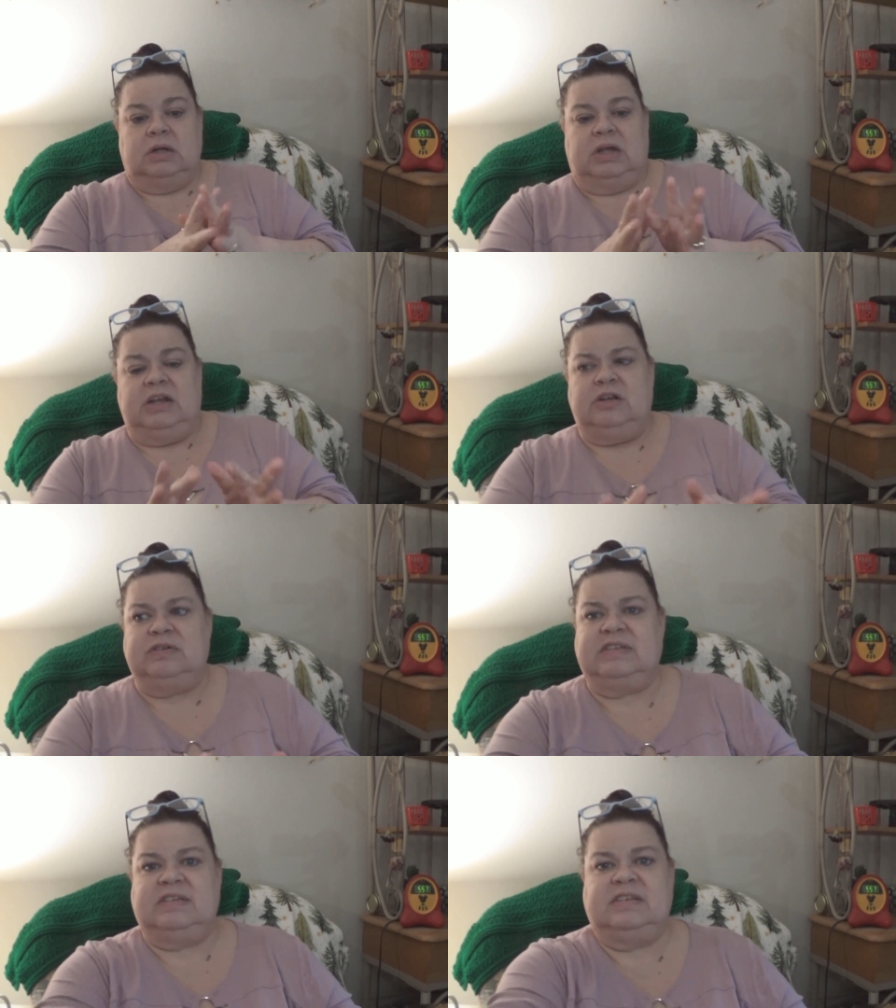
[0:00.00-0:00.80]
he
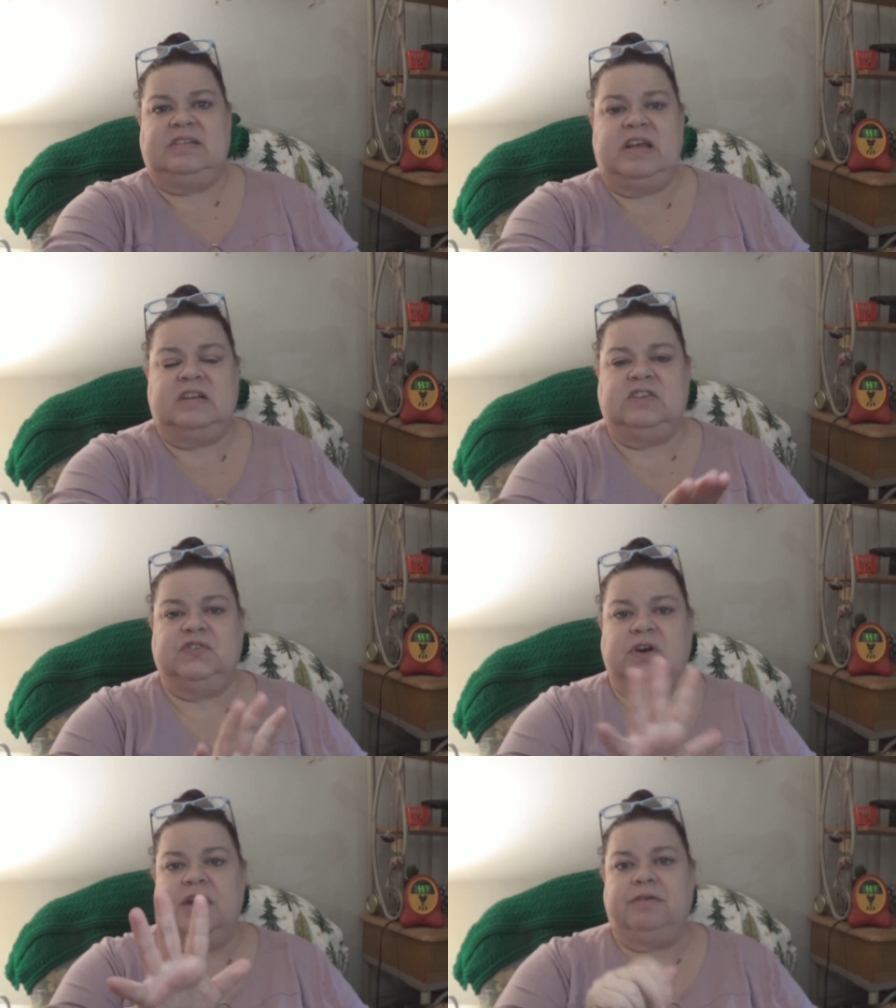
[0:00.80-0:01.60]
uses the tins
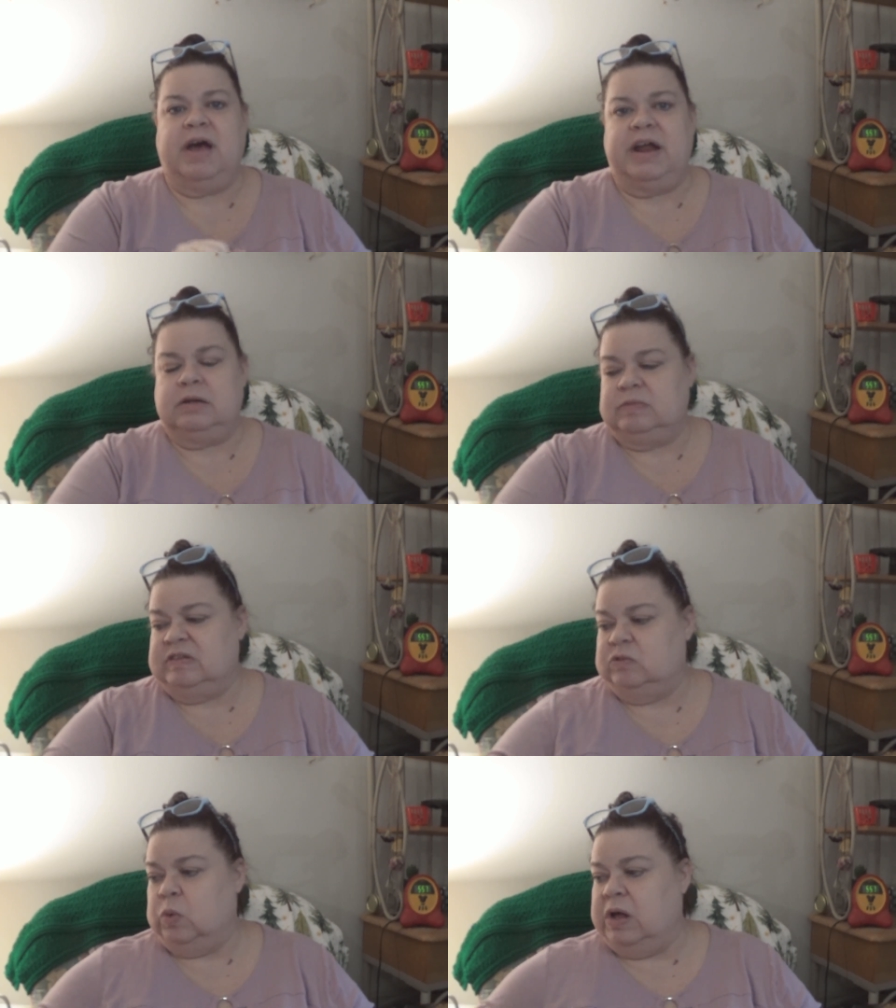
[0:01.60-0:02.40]
for other
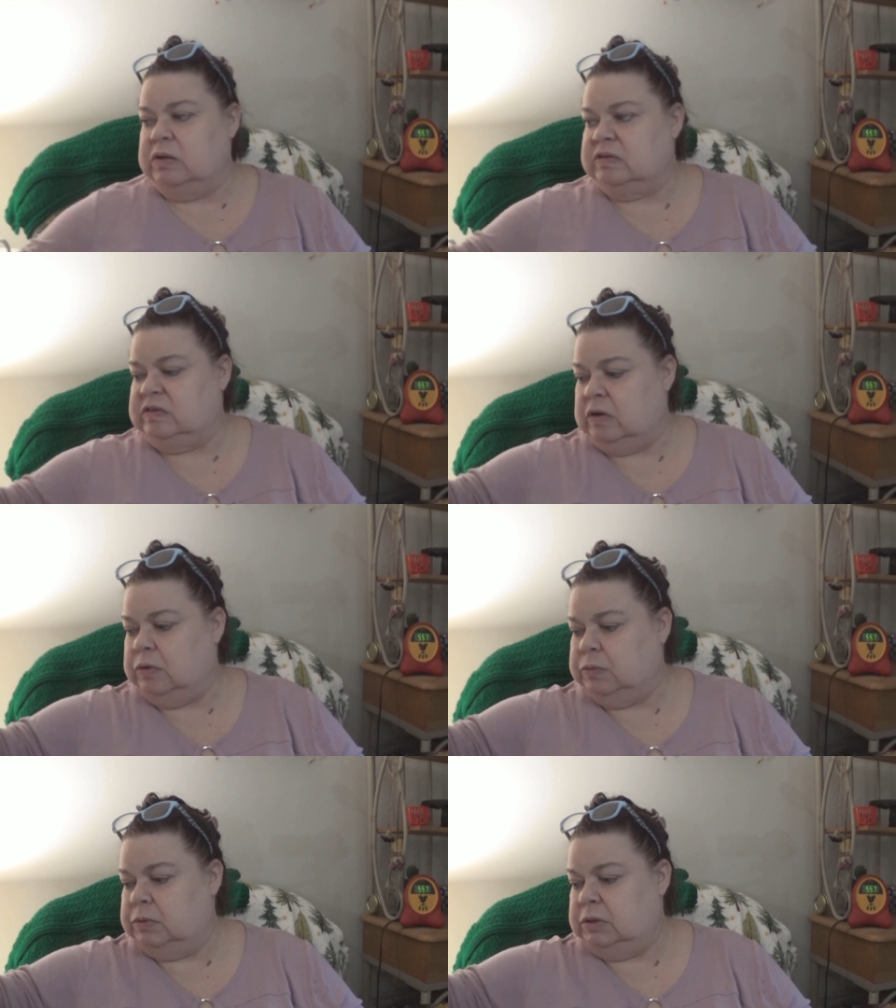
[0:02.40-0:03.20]
items as well.
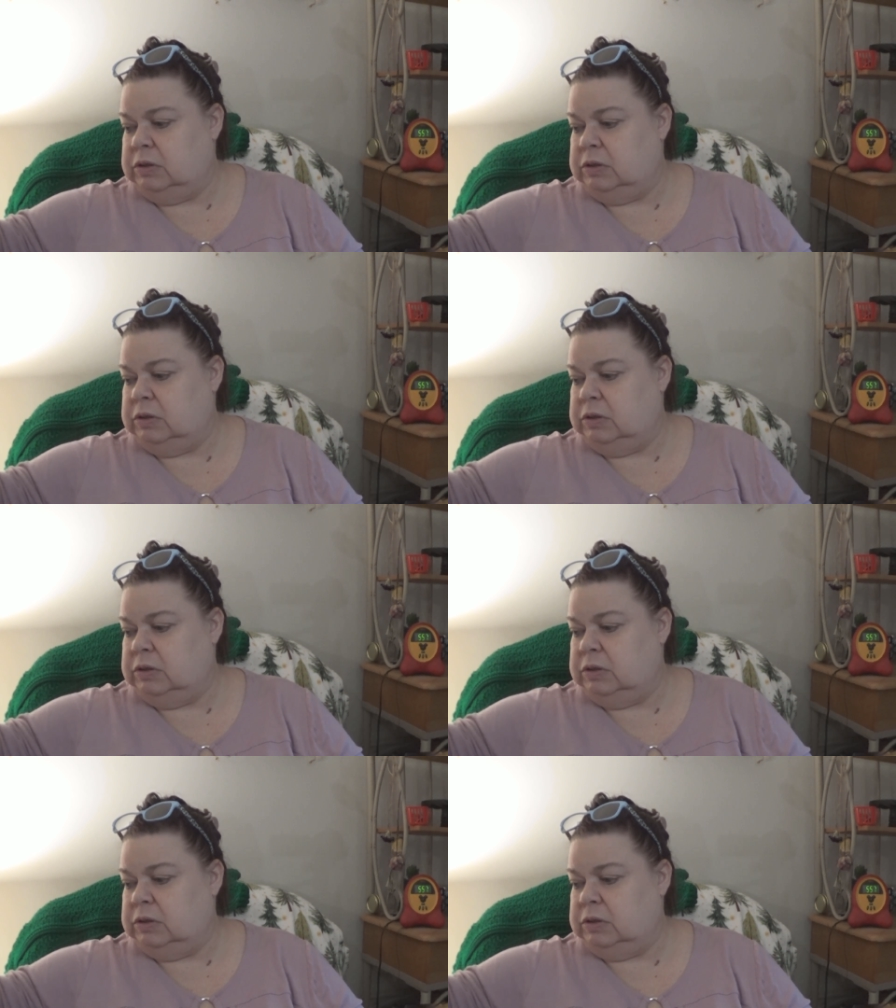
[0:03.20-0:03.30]
So,